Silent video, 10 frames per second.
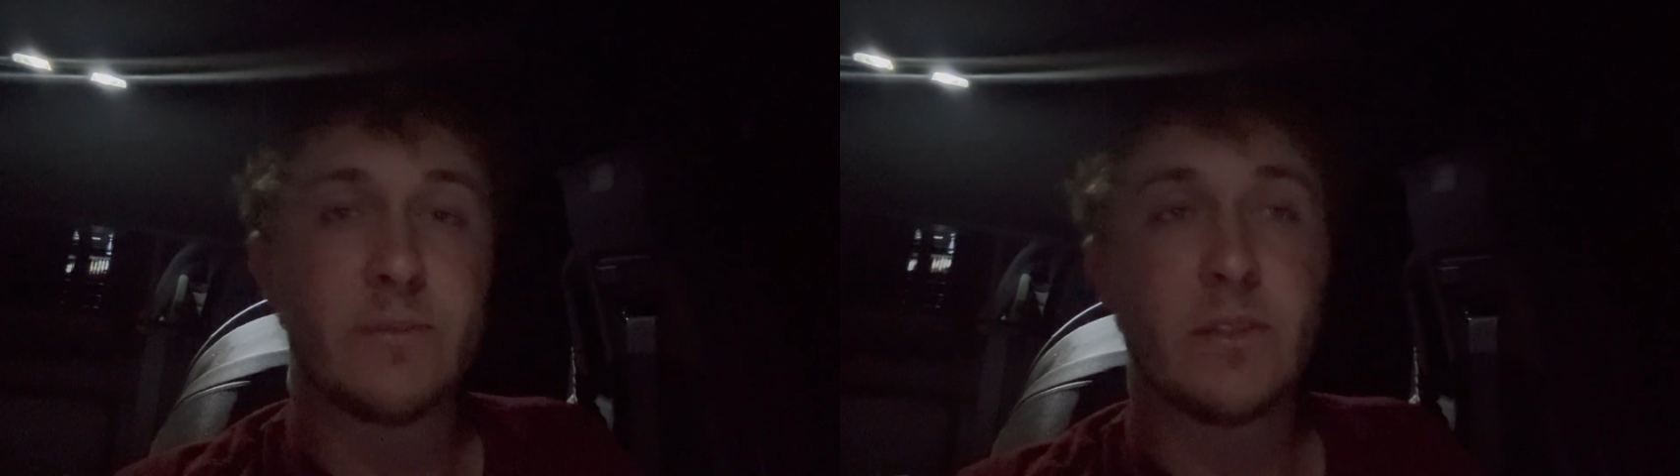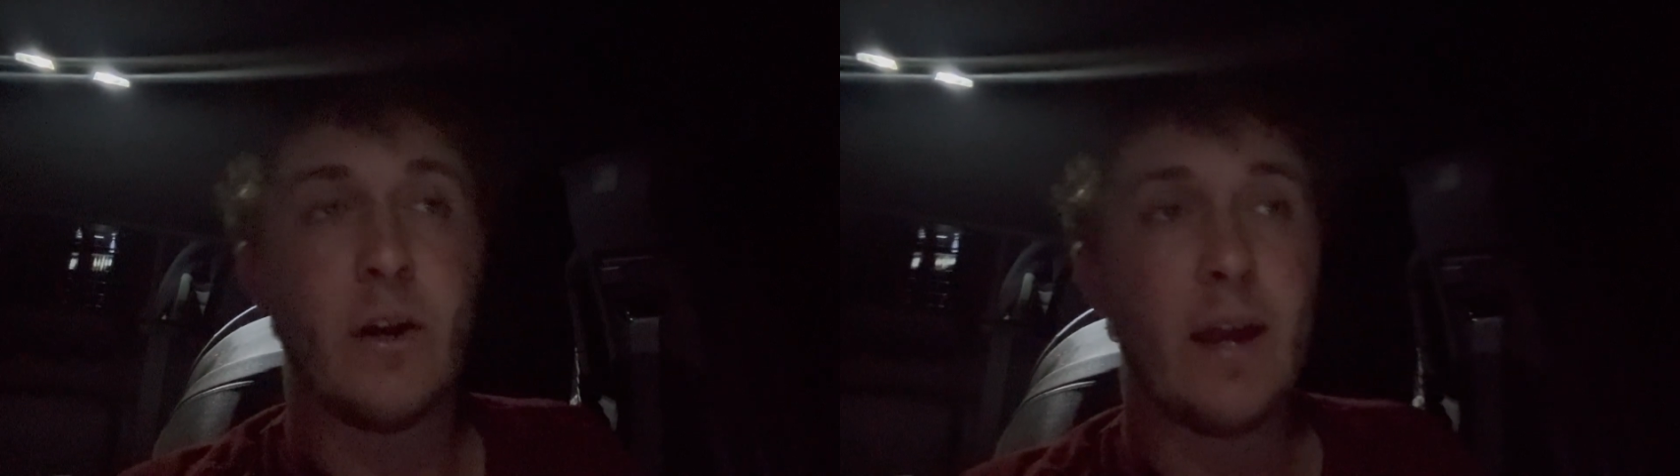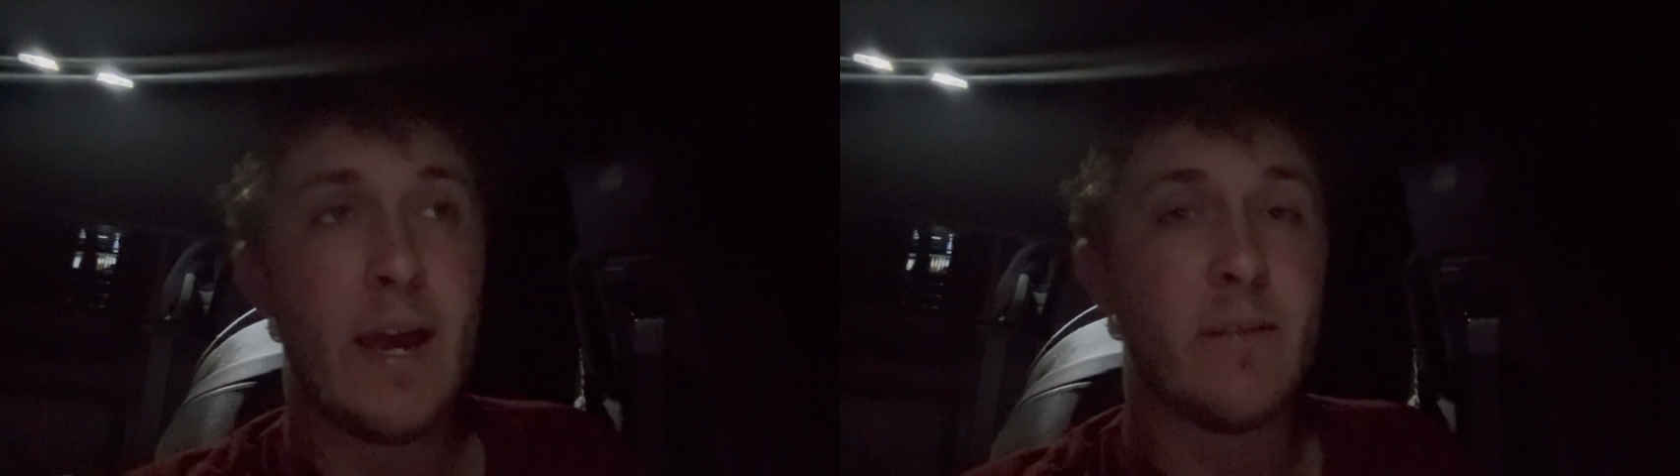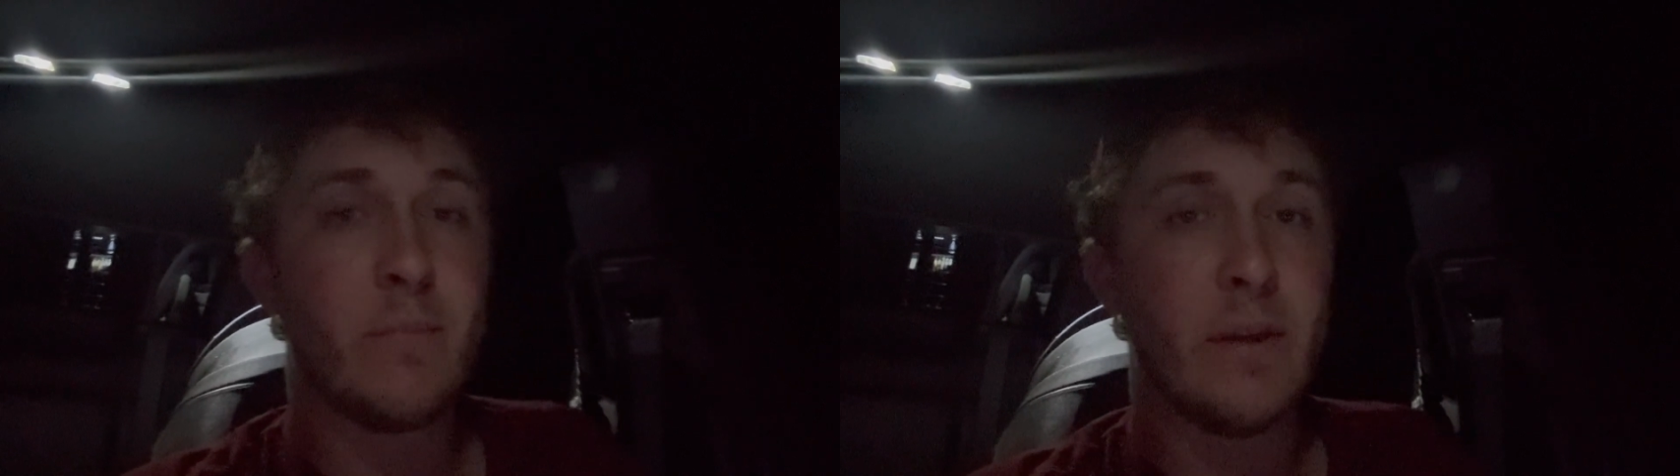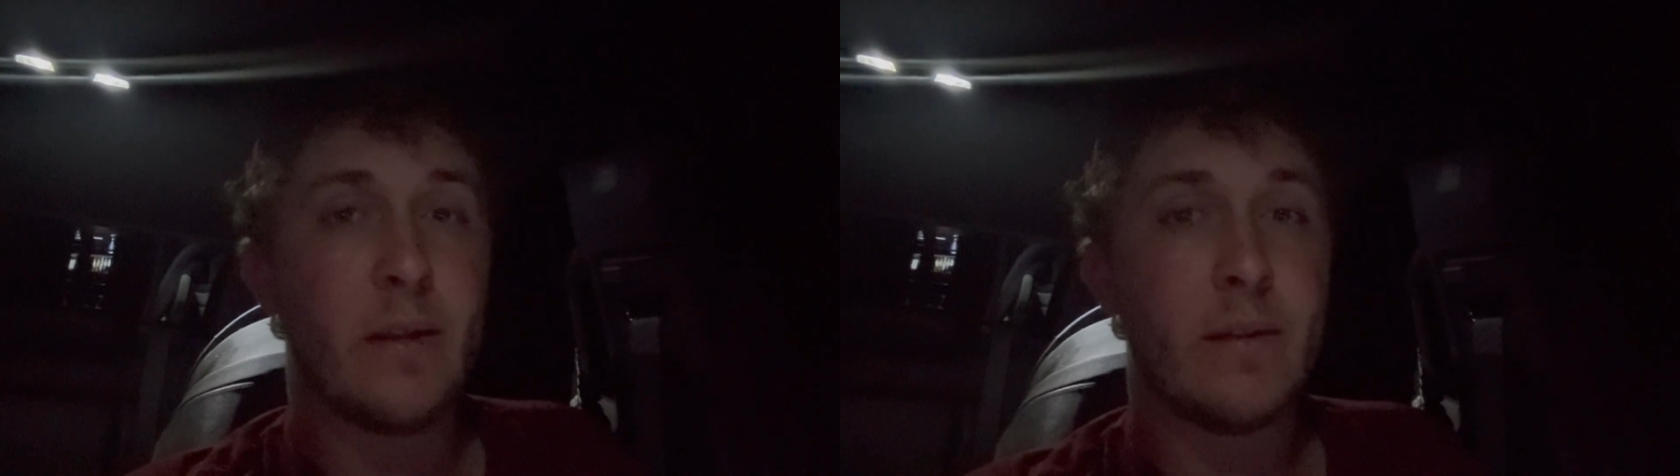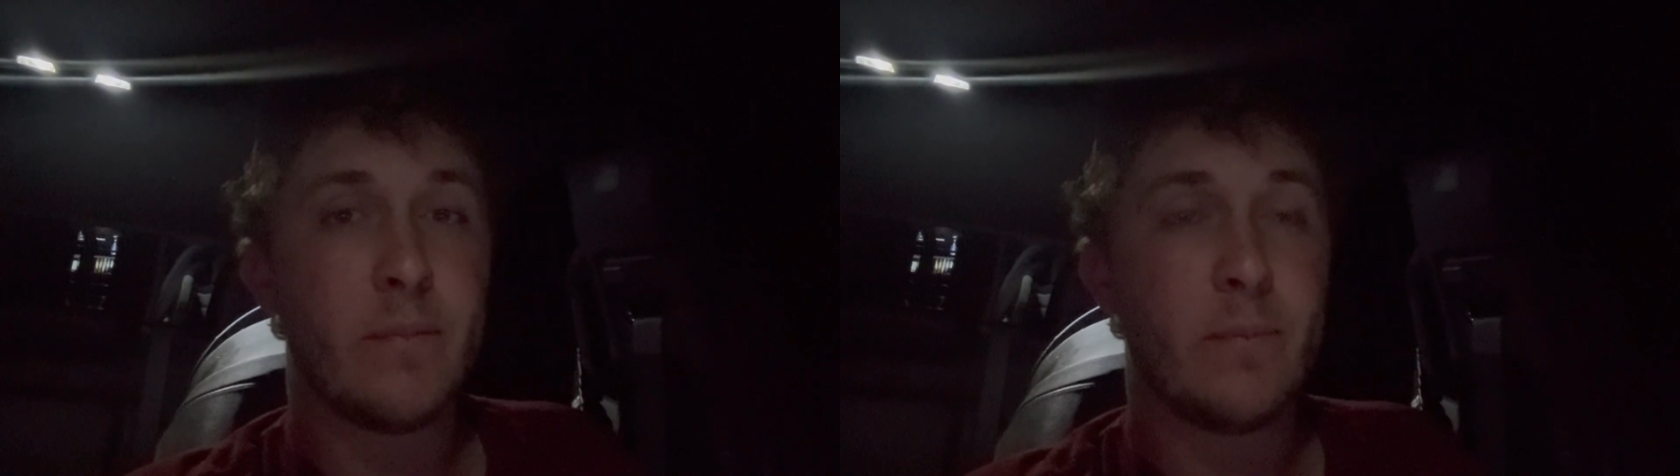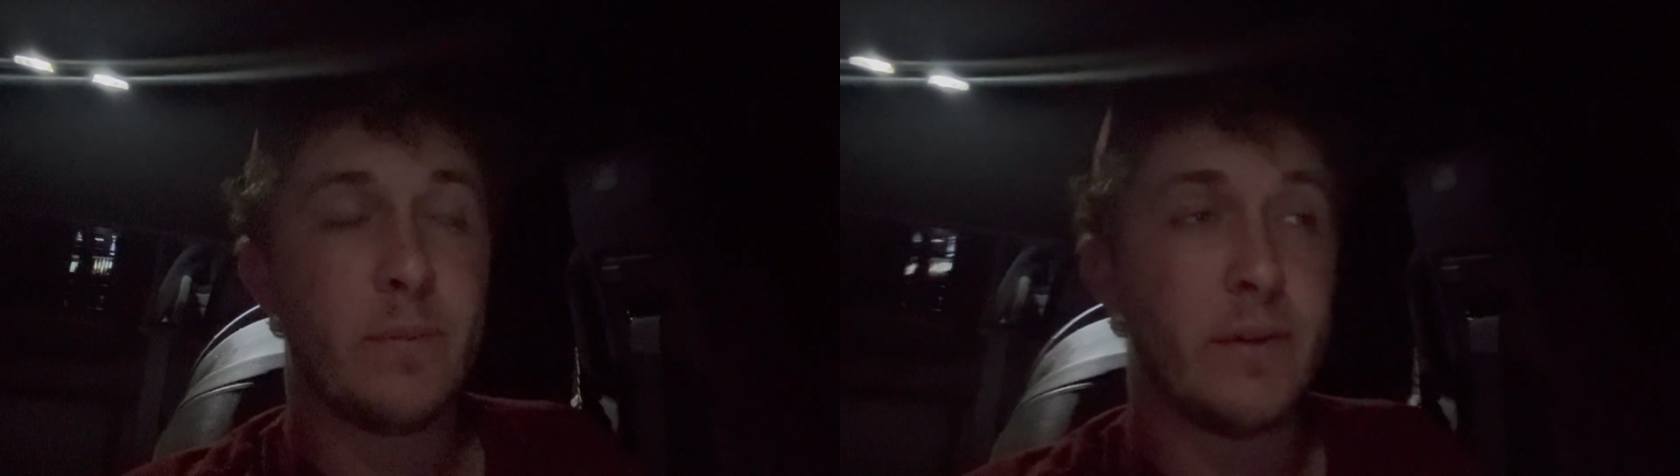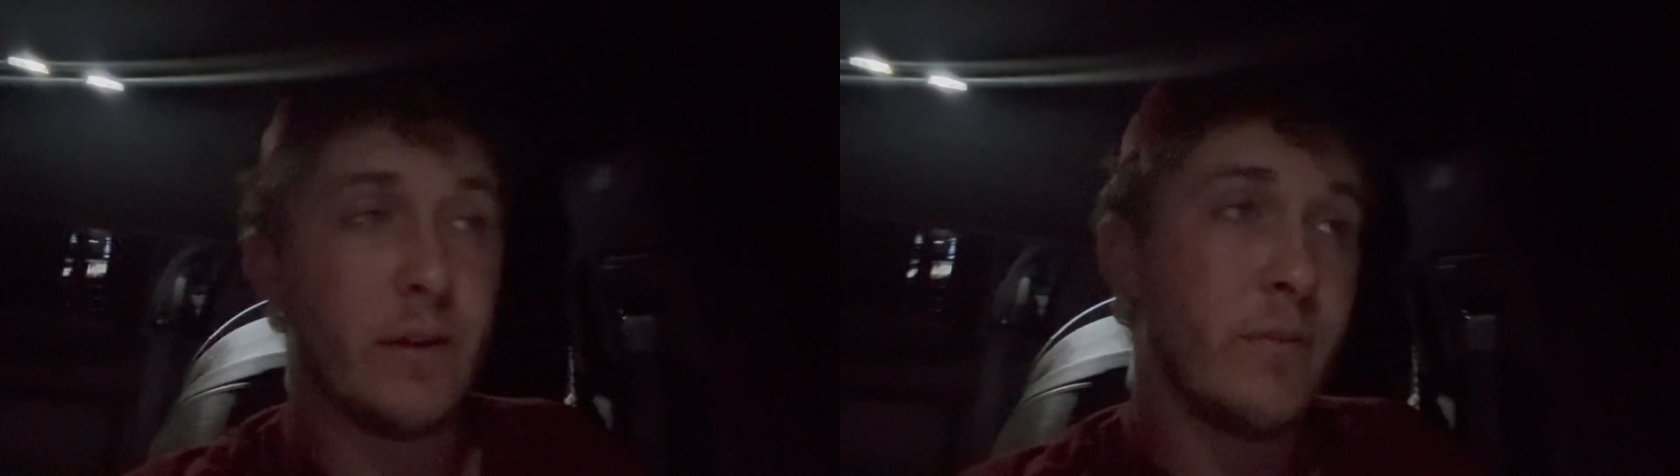sorry I hadn't been
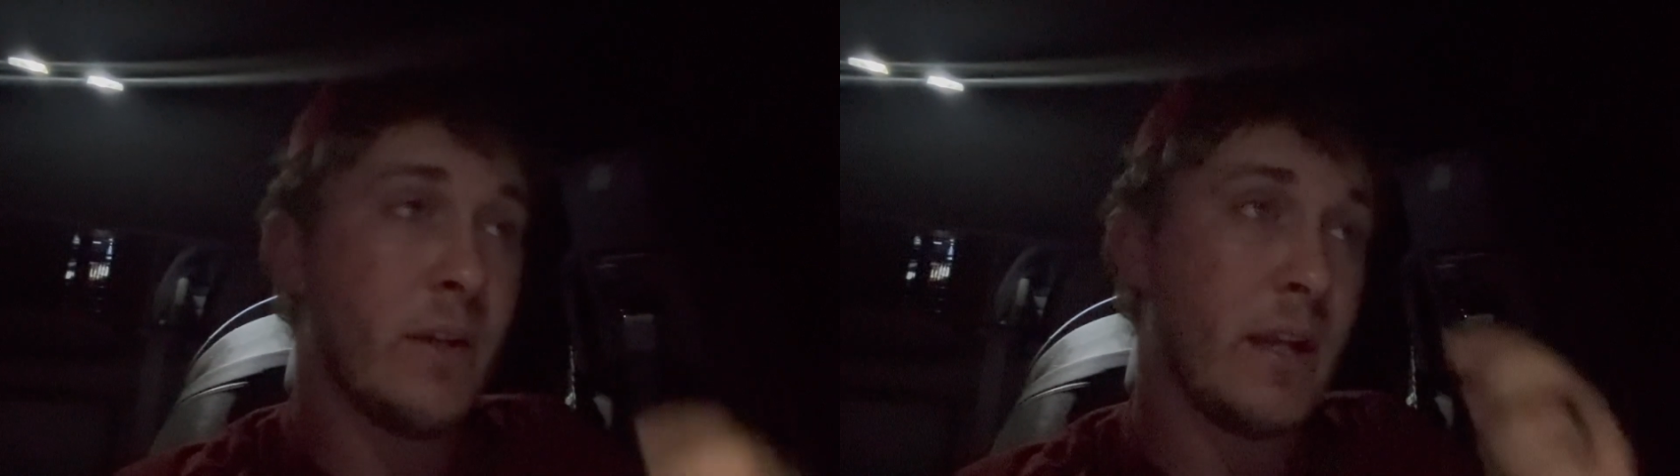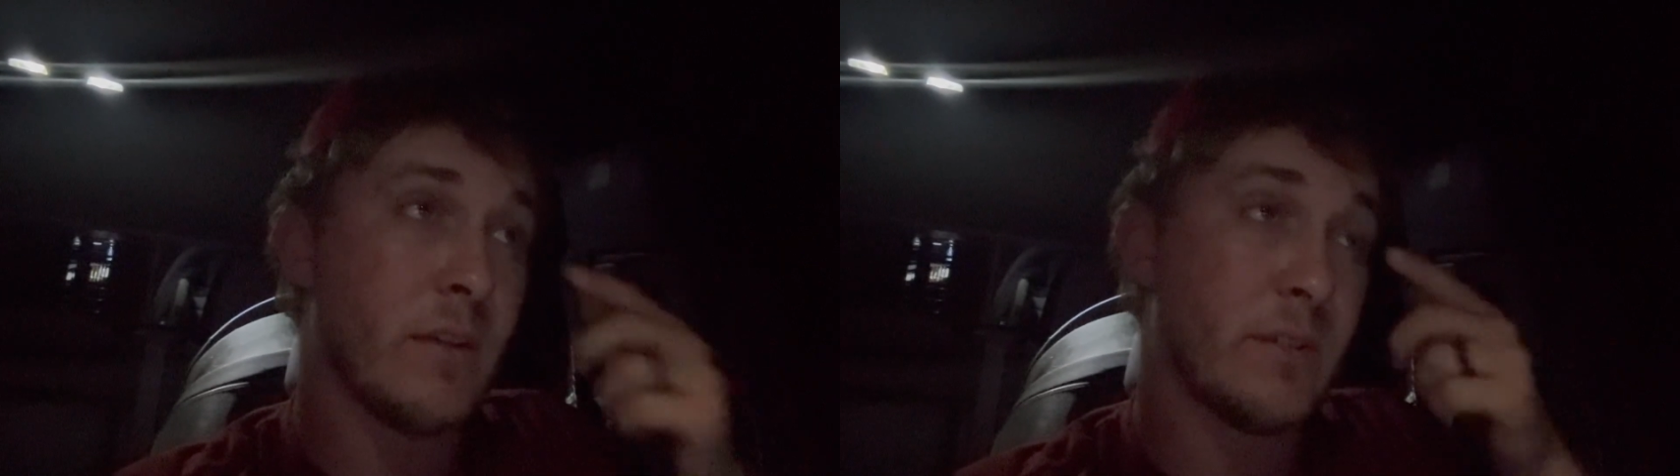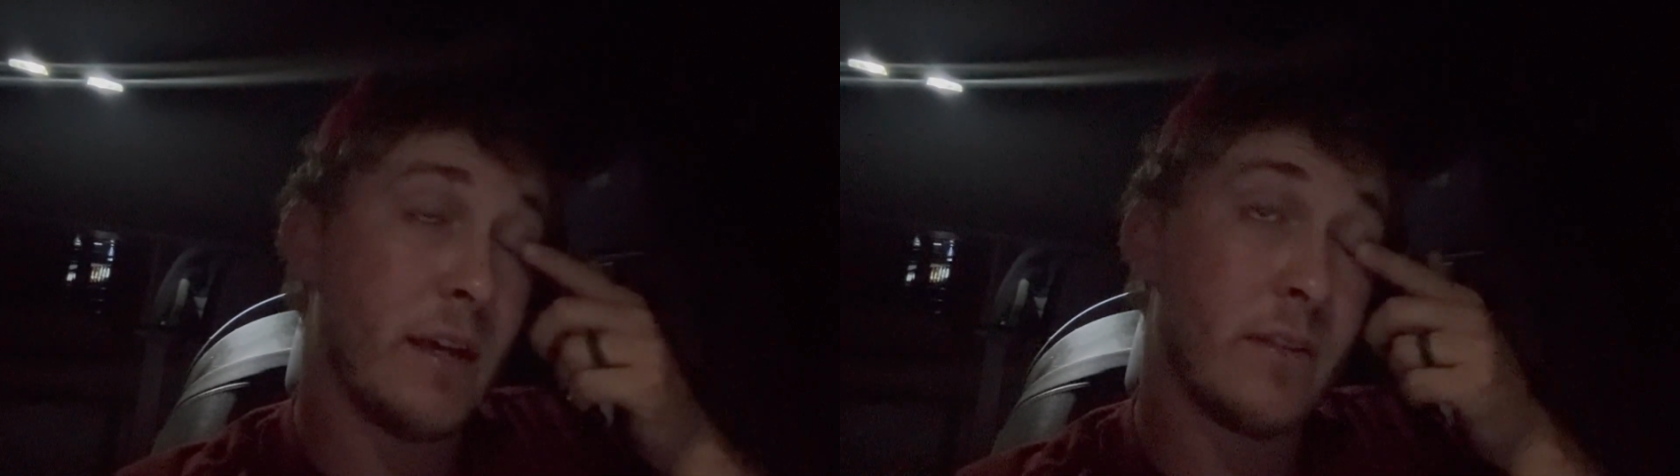putting no videos out.